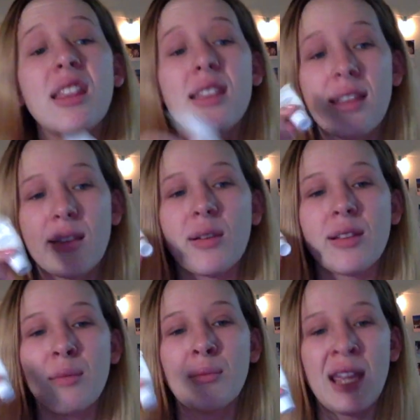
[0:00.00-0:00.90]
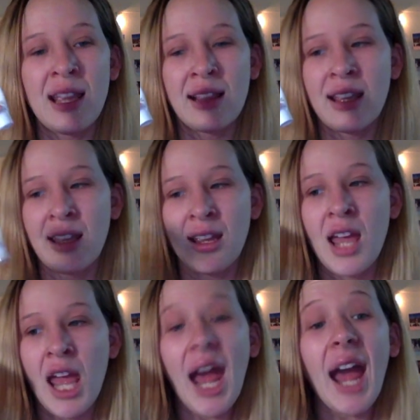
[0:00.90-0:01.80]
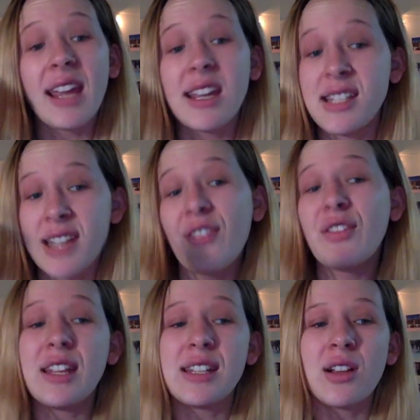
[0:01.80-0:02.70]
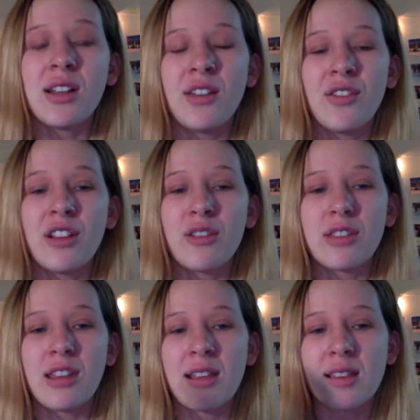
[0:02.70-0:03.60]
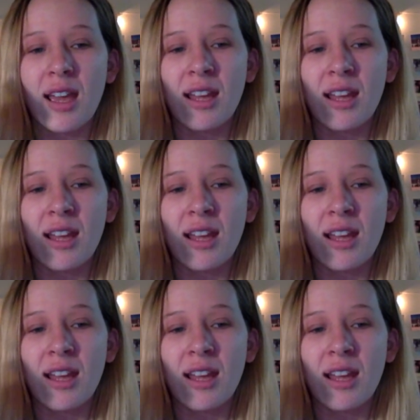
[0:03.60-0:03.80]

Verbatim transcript: This was amazing. I could definitely tell a difference with this.